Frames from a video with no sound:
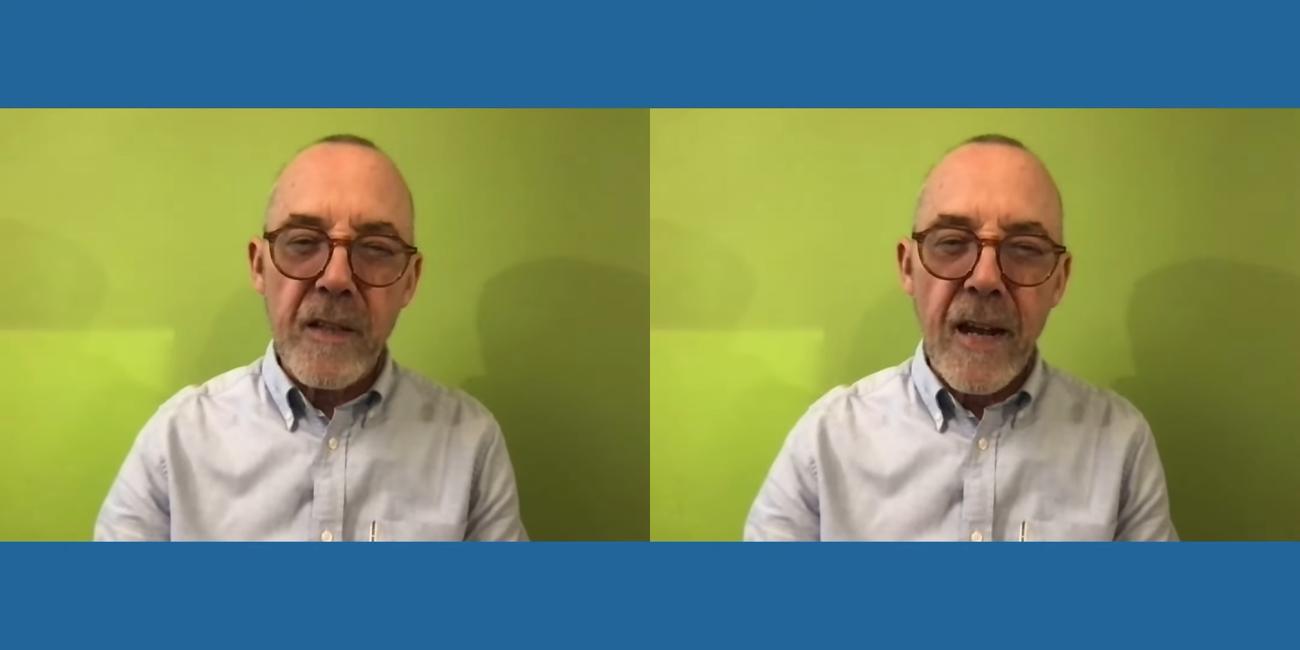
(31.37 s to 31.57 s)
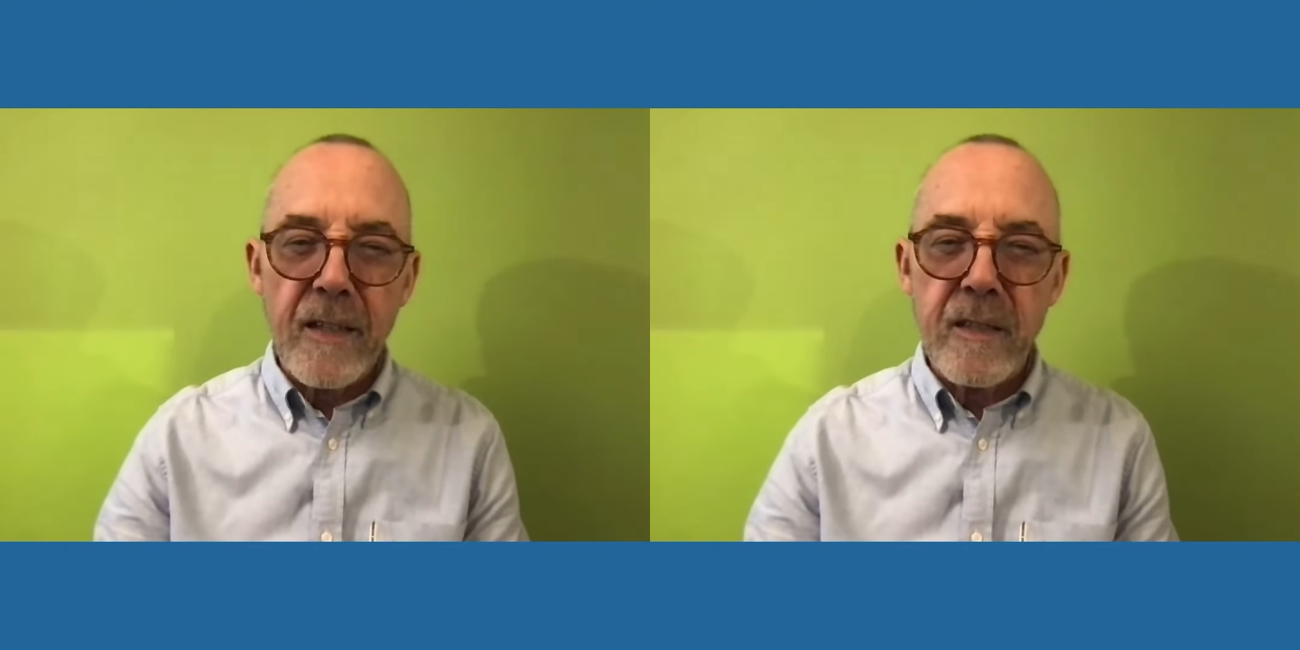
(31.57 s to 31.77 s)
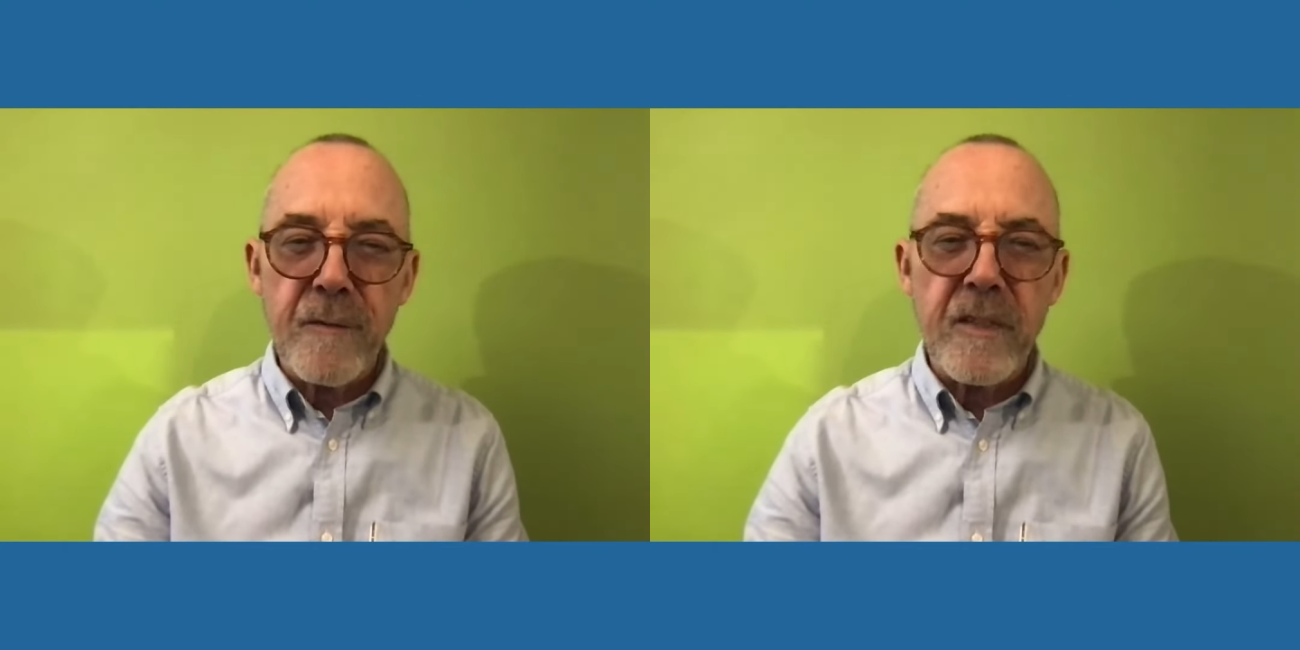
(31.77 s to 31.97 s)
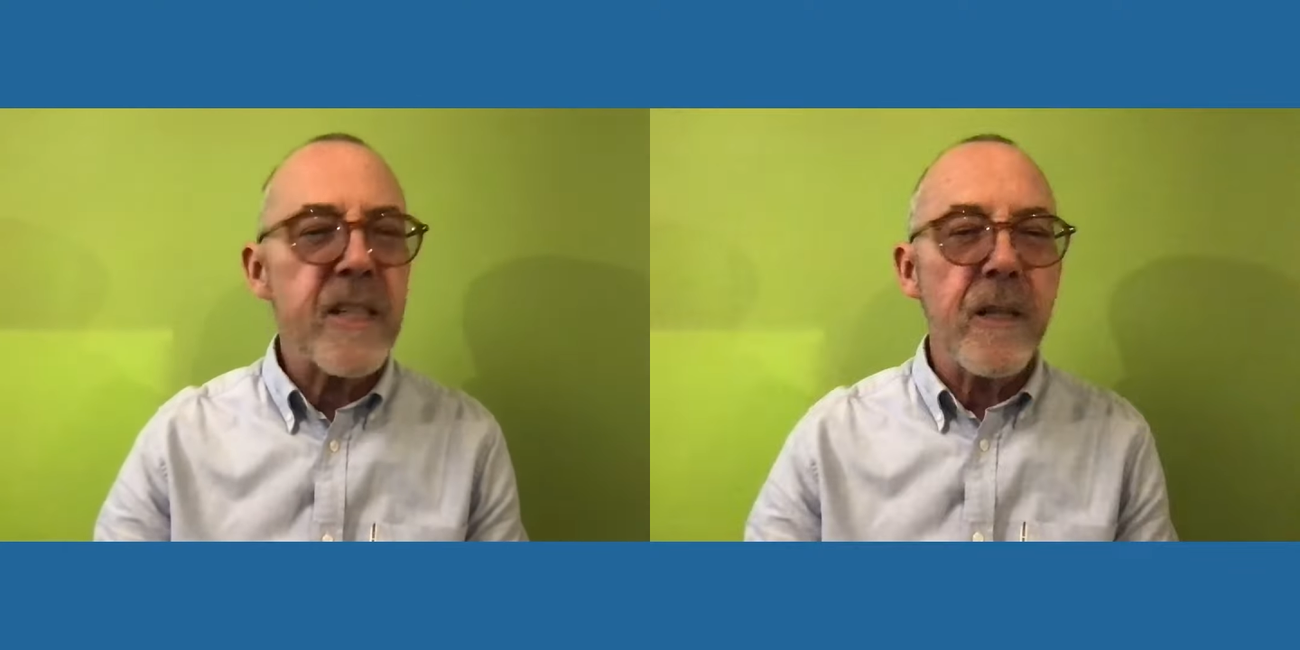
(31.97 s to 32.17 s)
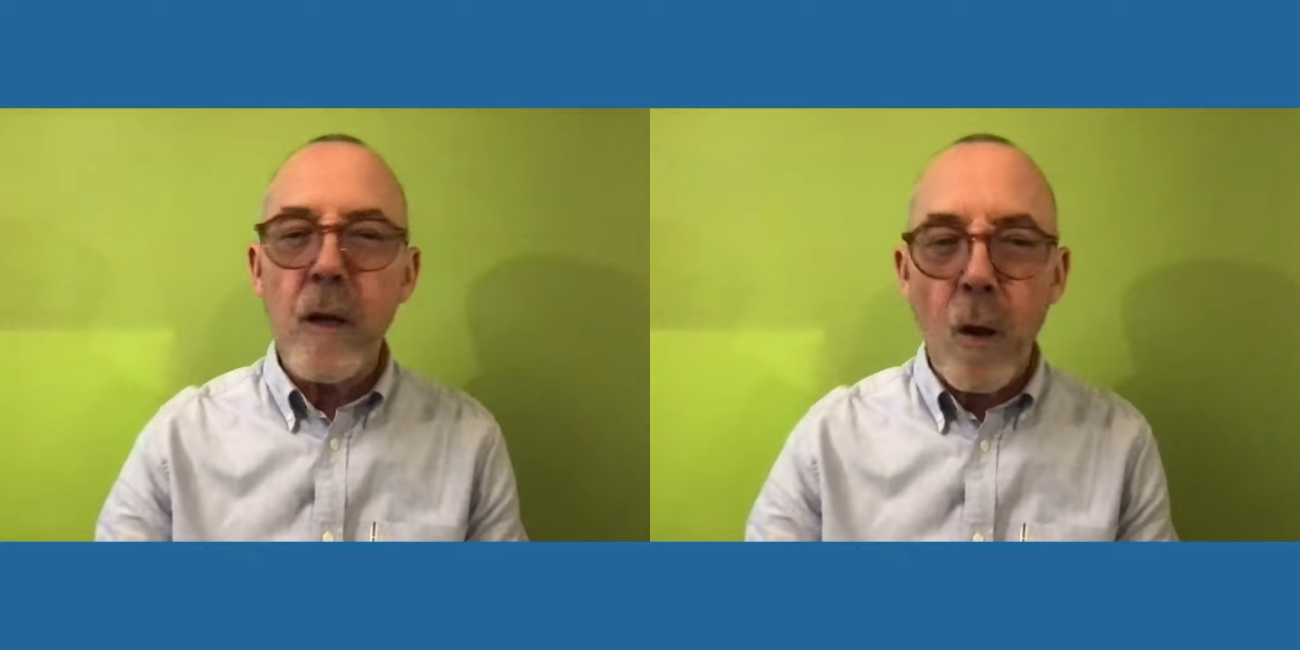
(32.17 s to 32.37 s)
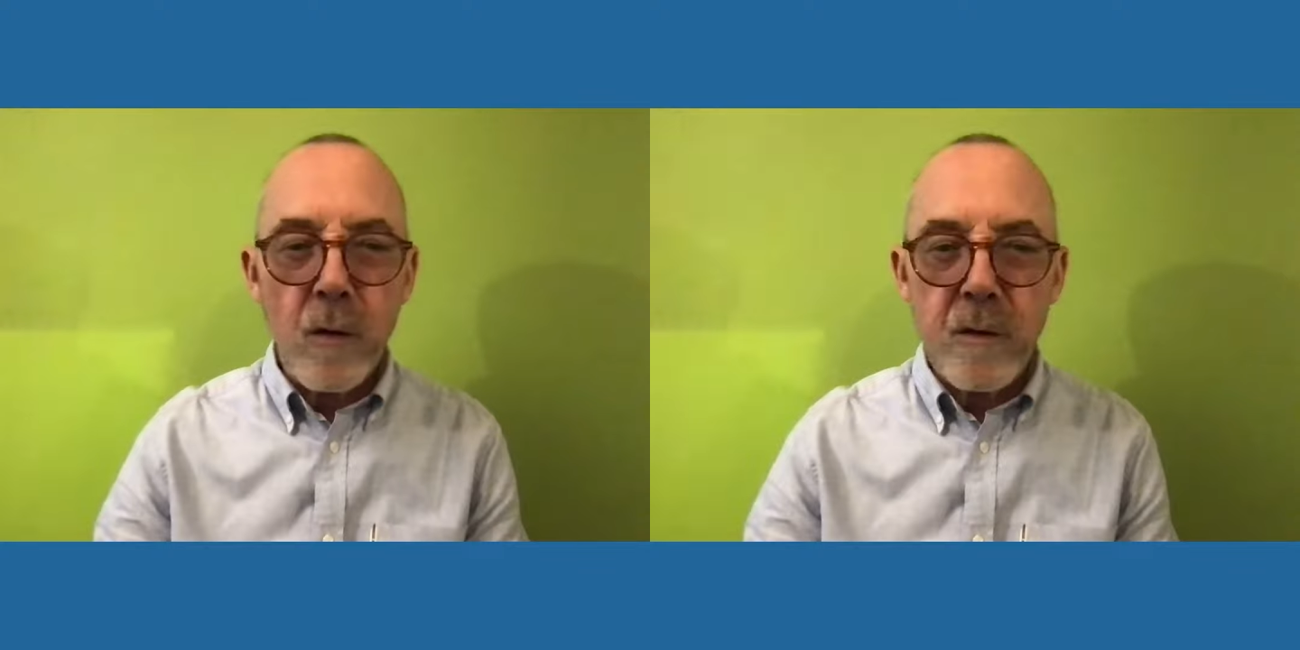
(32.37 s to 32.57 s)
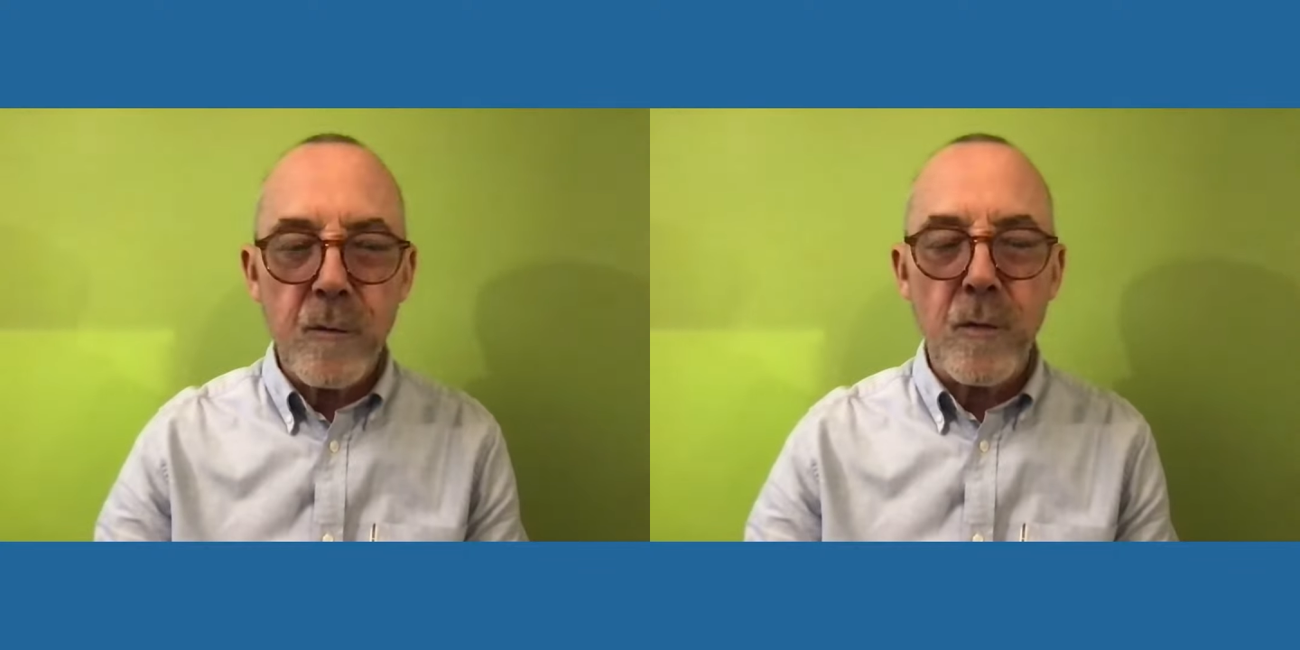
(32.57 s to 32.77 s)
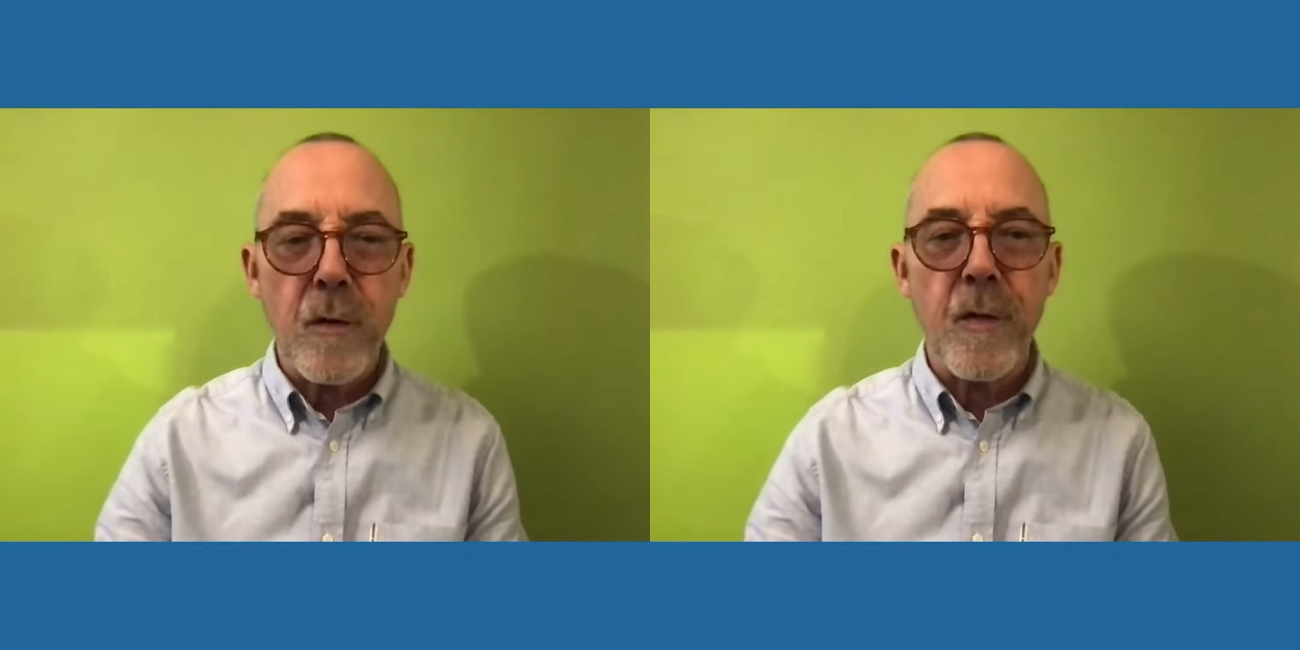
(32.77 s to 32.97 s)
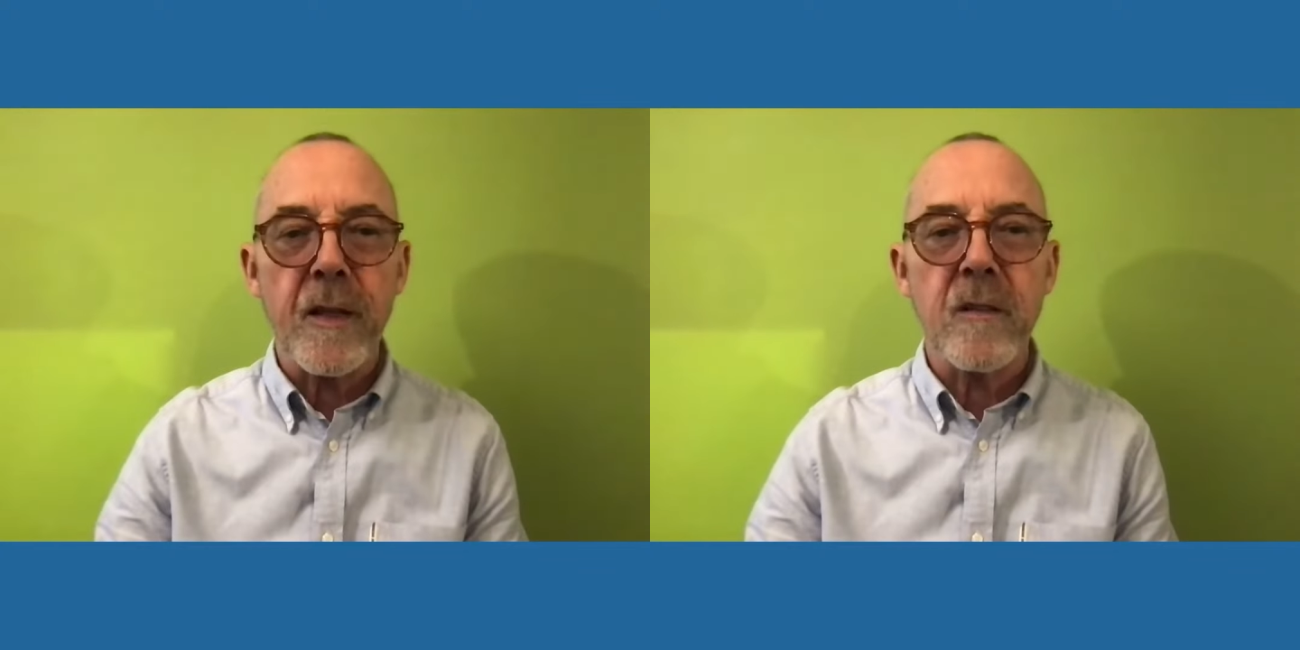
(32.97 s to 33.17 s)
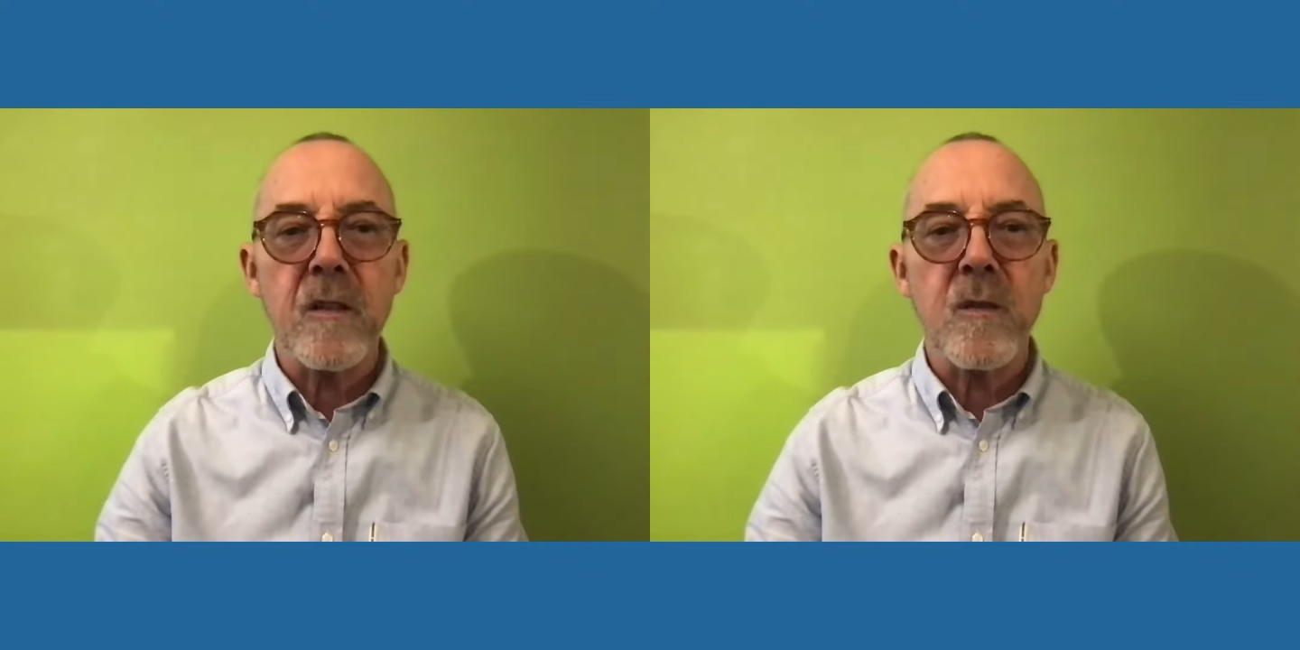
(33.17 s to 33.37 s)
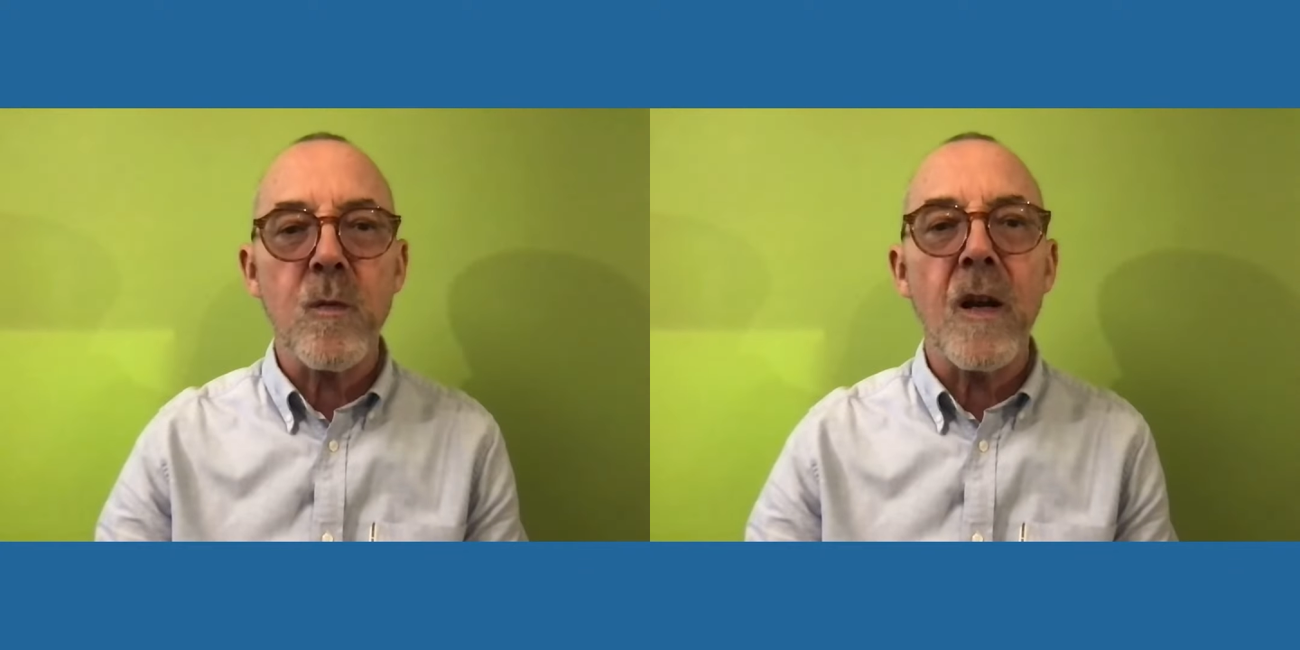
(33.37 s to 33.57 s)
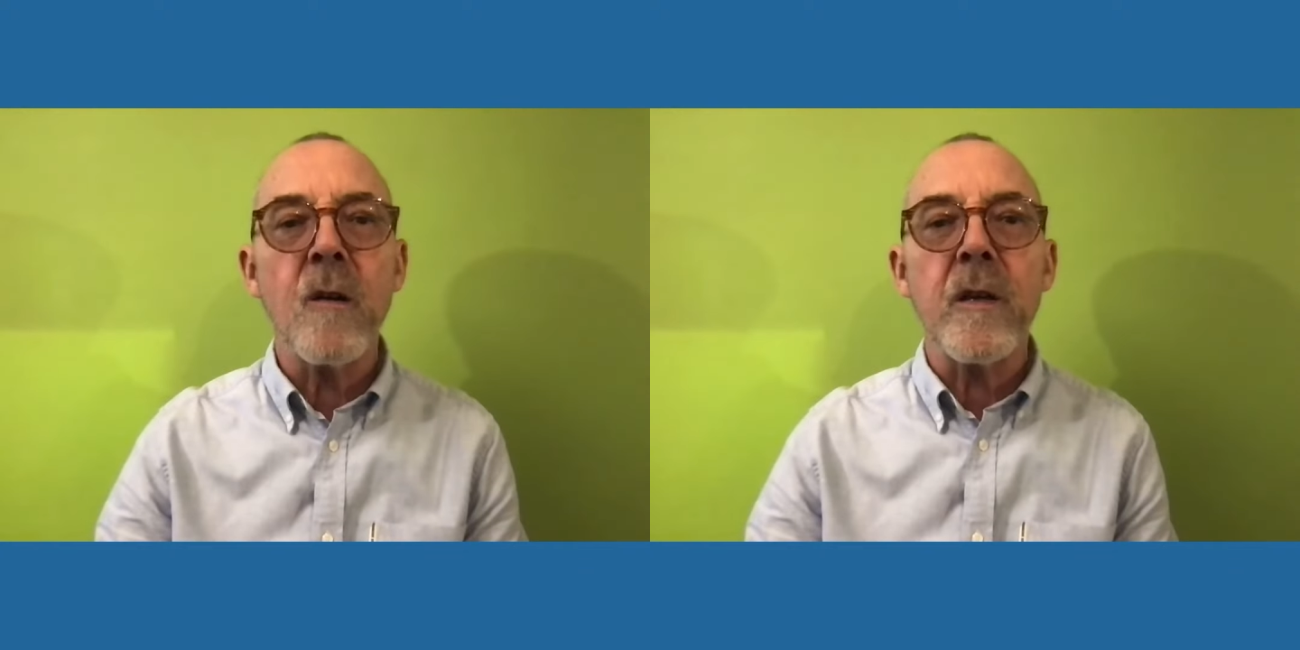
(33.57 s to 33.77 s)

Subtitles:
activist in lots of other things as well.